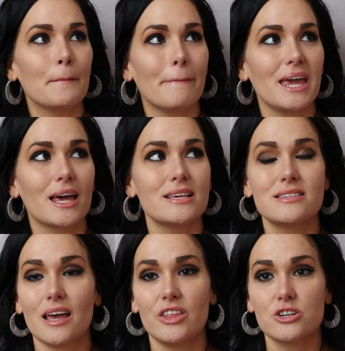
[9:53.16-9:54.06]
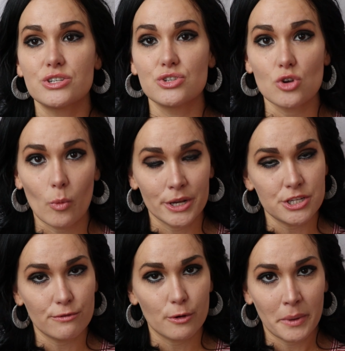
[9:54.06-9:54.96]
because there's so
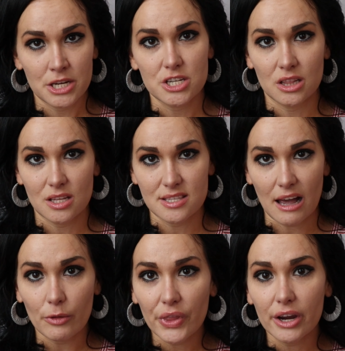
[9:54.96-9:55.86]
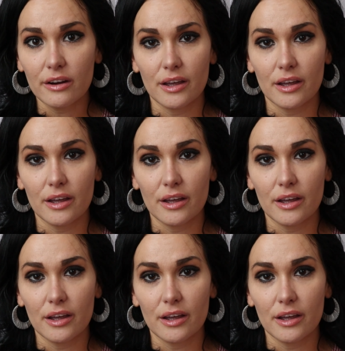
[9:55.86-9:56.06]
much information that's out there,